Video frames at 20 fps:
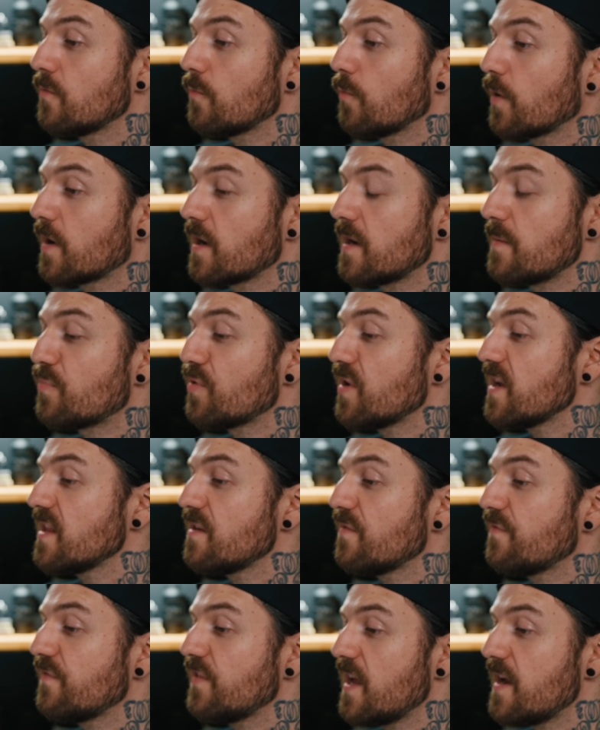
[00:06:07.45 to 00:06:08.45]
We're gonna bring
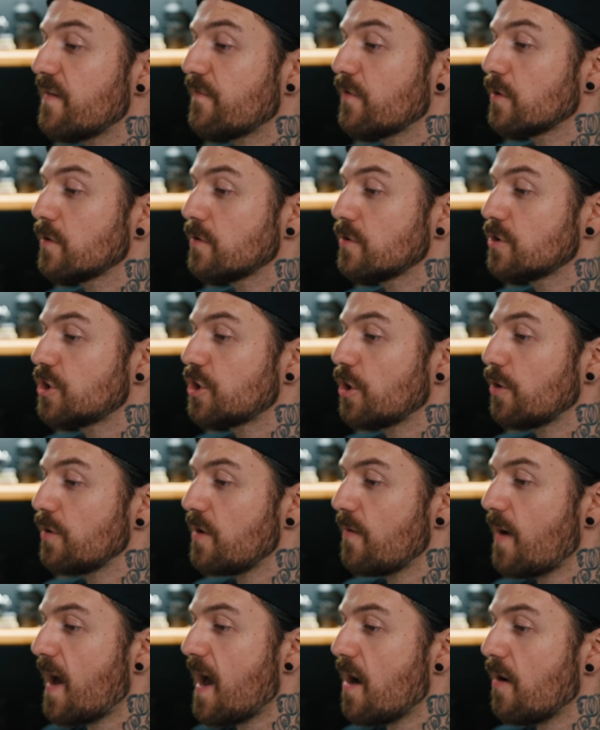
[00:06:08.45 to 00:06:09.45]
the flavor, show
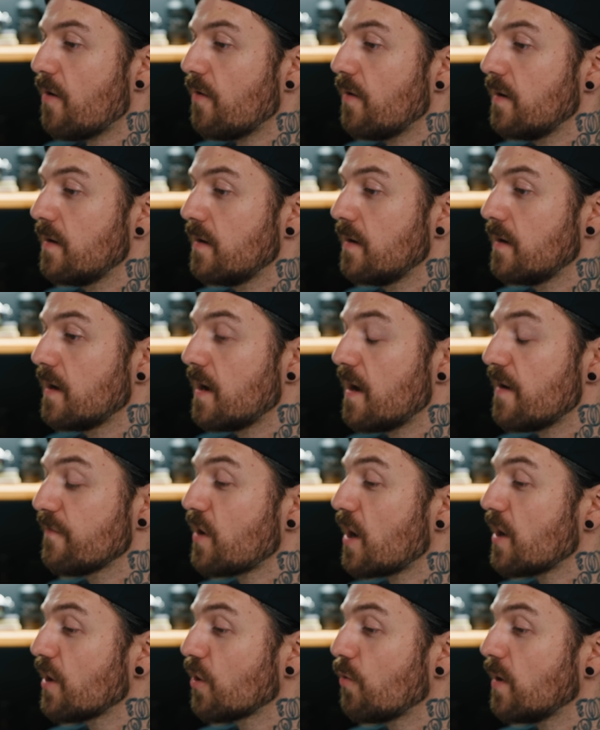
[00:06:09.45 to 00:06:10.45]
you how. I've
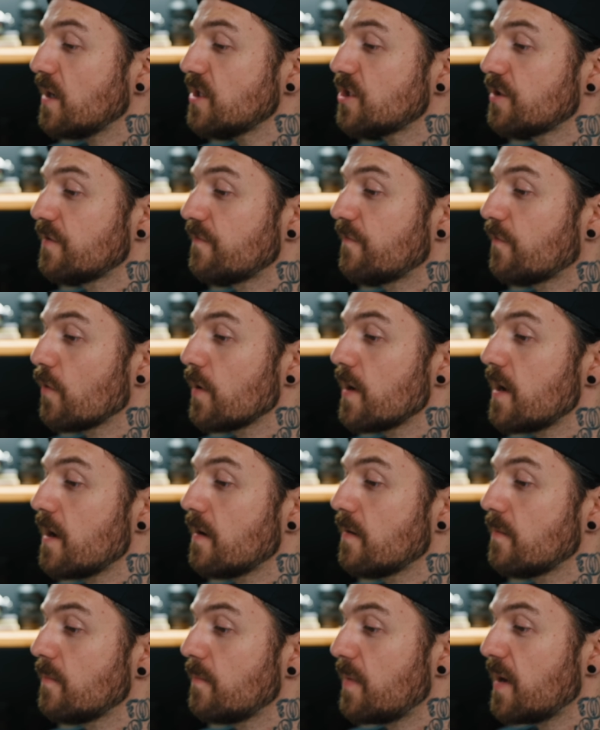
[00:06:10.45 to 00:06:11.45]
got a question for you,
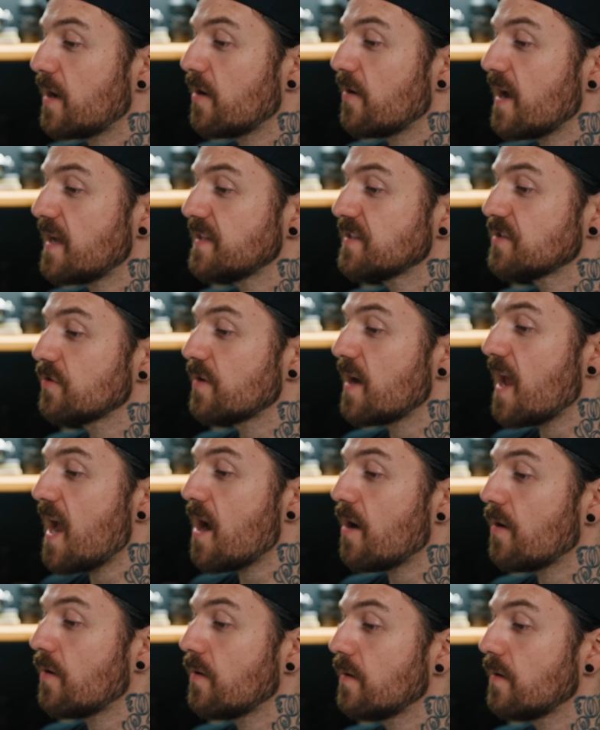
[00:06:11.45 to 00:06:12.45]
better answer
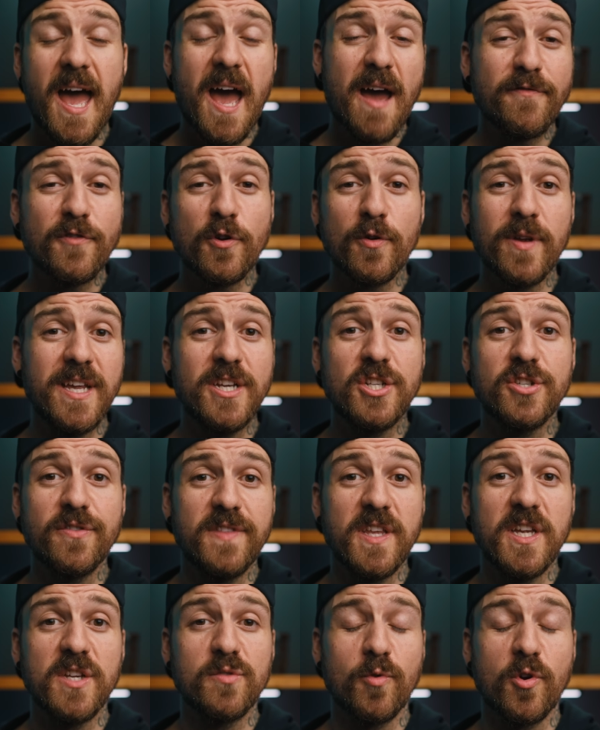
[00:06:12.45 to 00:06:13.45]
now. After each of
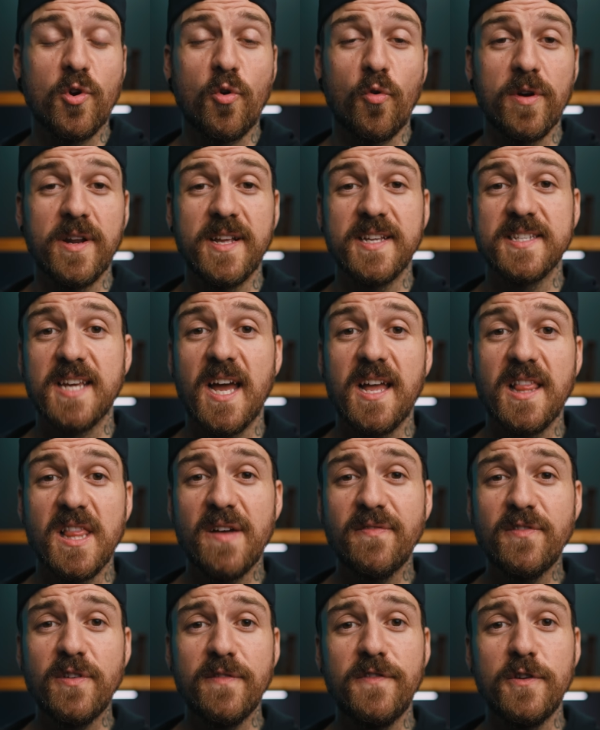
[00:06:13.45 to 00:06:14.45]
these recordings, I
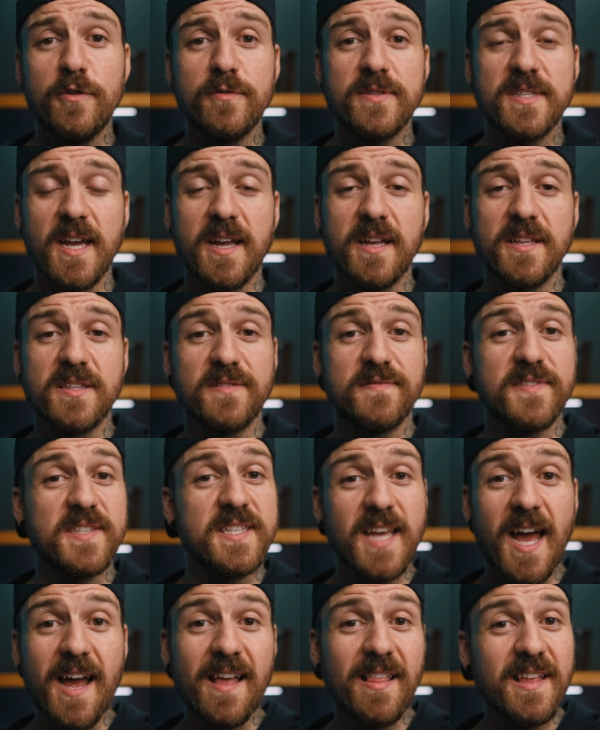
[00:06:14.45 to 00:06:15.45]
left a few seconds of
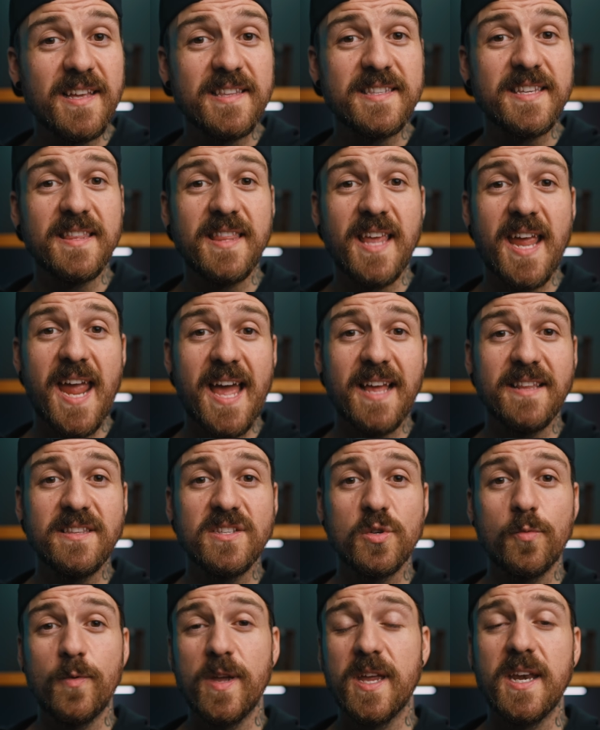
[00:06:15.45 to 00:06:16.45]
silence at the end
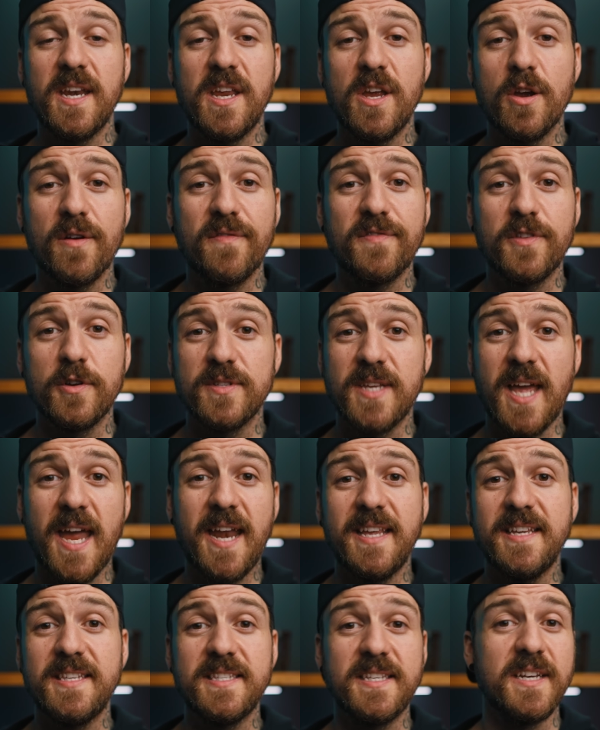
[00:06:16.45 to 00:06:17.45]
so we can hear if there's
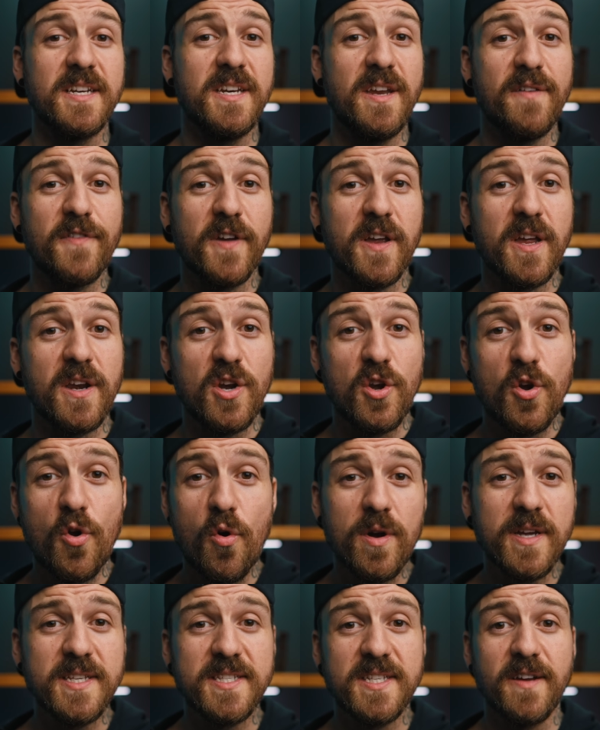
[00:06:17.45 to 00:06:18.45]
any significant
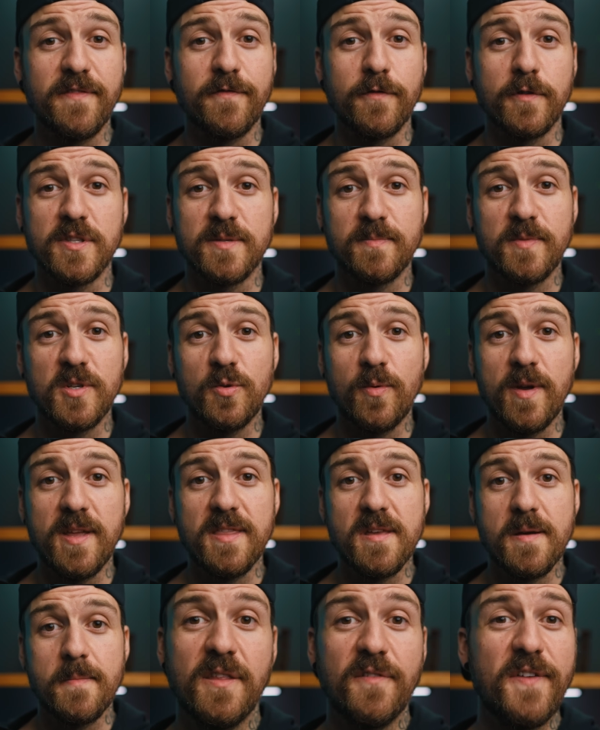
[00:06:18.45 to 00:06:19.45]
noise difference between
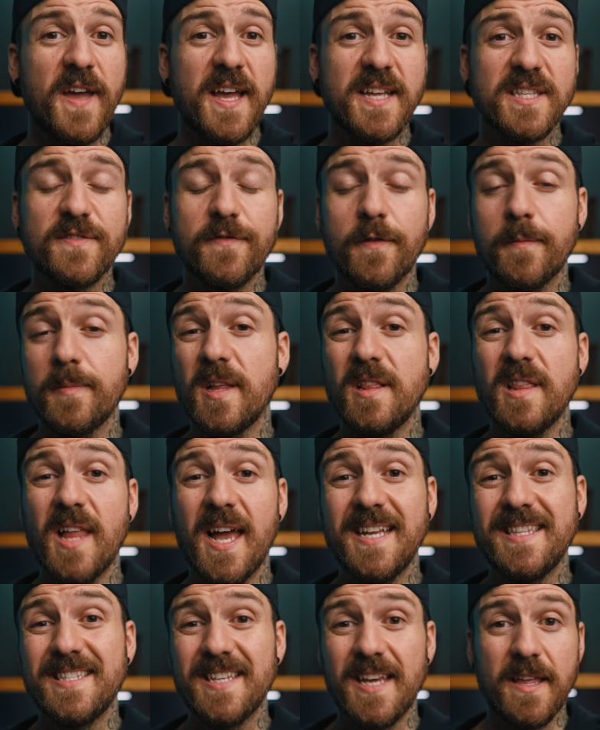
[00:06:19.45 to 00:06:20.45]
them. The fans from the
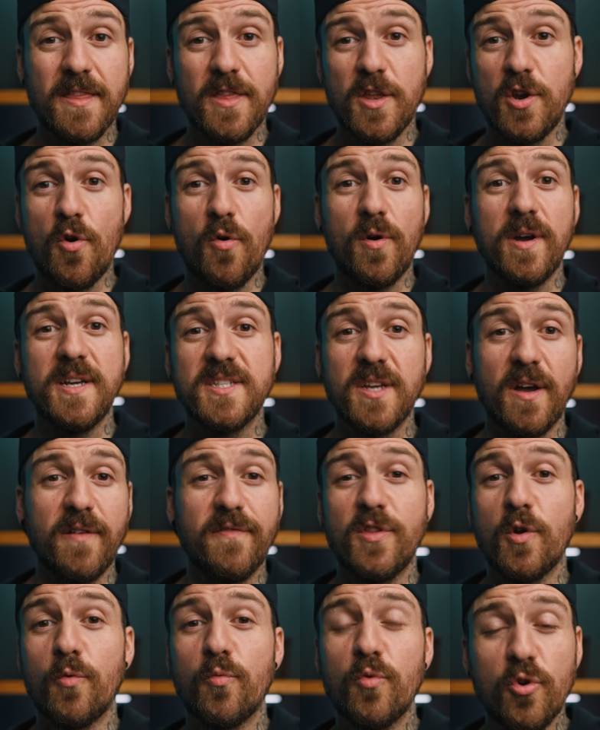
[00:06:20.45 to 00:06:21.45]
lights and the noise
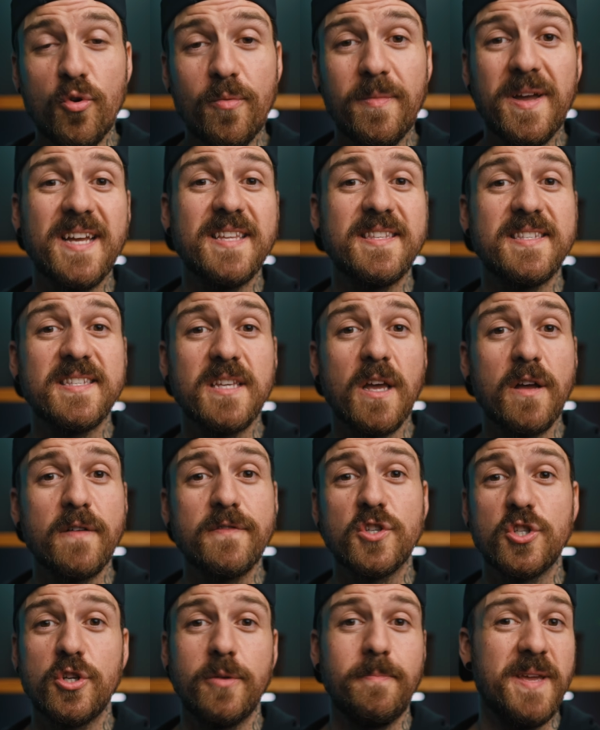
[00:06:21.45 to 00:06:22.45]
of the room itself
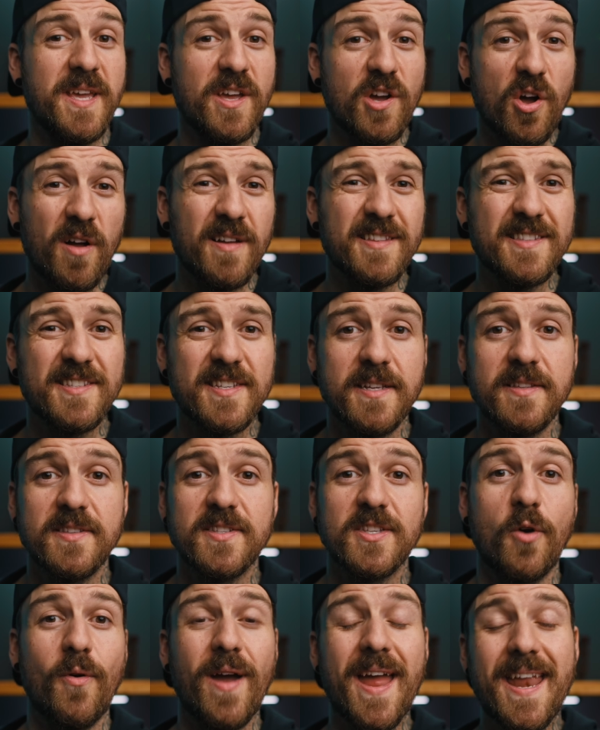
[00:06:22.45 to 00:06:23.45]
should be constant,
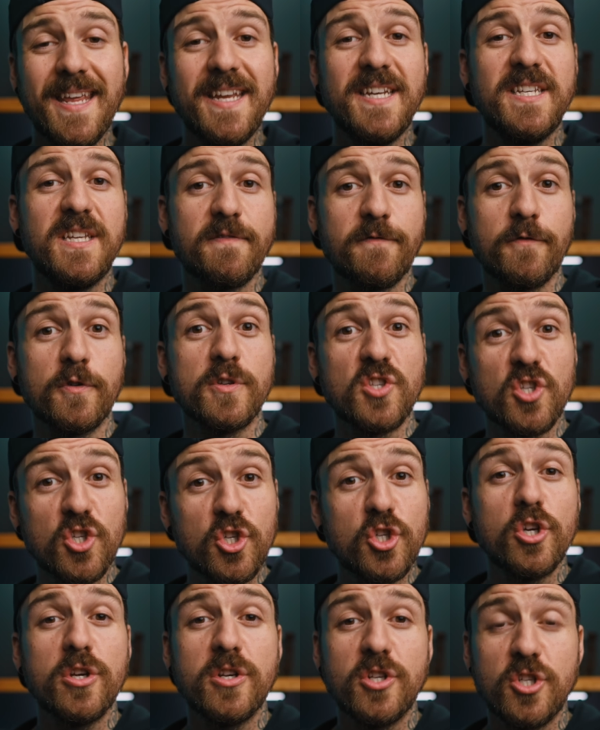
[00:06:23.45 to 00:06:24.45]
so any difference
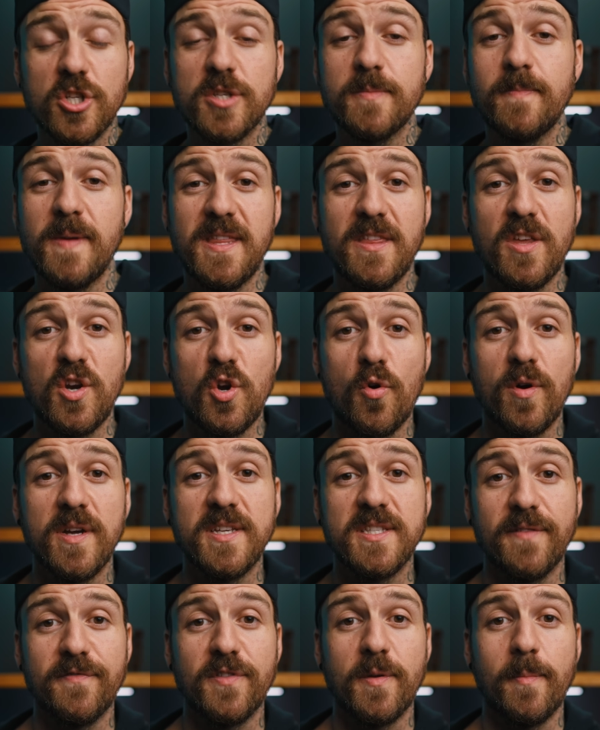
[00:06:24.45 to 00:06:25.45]
should just be the
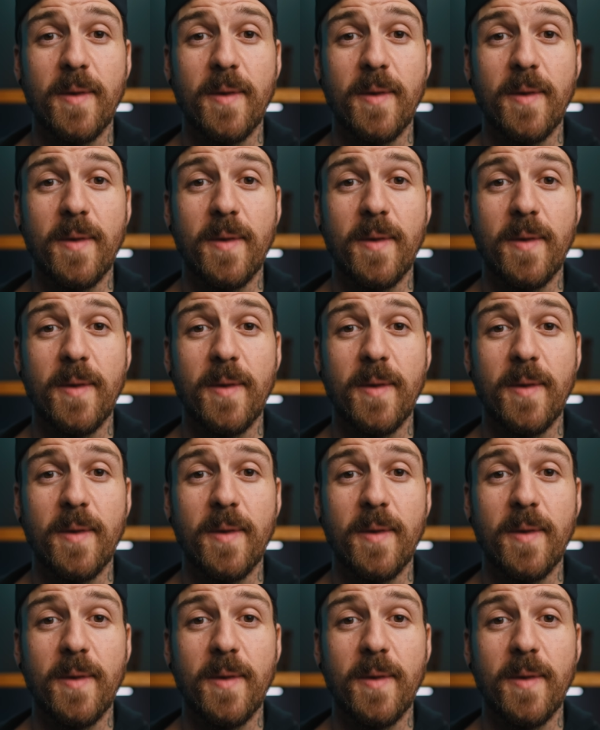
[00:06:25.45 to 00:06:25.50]
noise of the